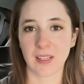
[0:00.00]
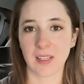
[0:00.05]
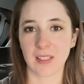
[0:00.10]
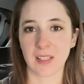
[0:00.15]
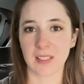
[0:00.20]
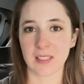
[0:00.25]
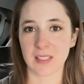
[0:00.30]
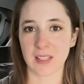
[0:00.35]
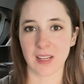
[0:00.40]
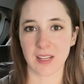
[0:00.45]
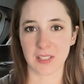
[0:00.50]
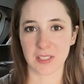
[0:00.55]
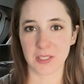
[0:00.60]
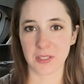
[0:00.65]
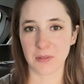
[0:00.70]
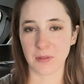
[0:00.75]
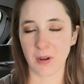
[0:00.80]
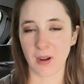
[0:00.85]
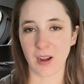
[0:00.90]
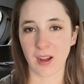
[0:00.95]
it doesn't get
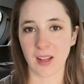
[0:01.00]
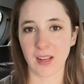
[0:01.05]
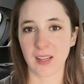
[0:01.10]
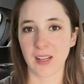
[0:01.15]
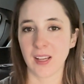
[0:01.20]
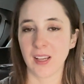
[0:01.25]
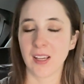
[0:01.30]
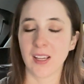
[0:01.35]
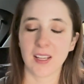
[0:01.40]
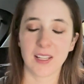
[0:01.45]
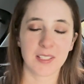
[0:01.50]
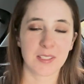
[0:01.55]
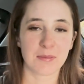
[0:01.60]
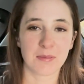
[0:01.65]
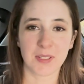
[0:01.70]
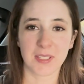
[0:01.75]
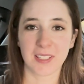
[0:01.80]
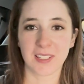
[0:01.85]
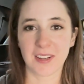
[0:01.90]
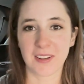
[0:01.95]
too hot, it's
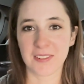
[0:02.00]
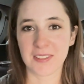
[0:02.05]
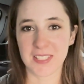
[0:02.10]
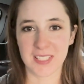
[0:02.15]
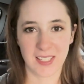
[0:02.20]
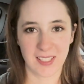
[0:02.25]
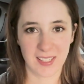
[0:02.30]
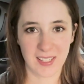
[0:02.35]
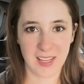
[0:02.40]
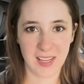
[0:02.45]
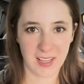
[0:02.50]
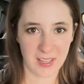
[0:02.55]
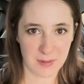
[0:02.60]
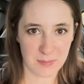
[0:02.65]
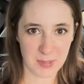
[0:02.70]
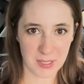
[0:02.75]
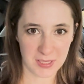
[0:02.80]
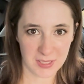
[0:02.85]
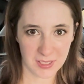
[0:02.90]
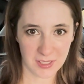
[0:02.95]
really cozy to
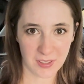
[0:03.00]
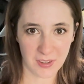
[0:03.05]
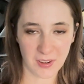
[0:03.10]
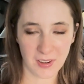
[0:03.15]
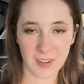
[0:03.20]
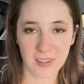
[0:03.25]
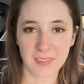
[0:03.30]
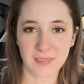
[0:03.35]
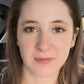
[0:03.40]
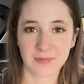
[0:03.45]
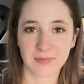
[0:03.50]
camp in the car.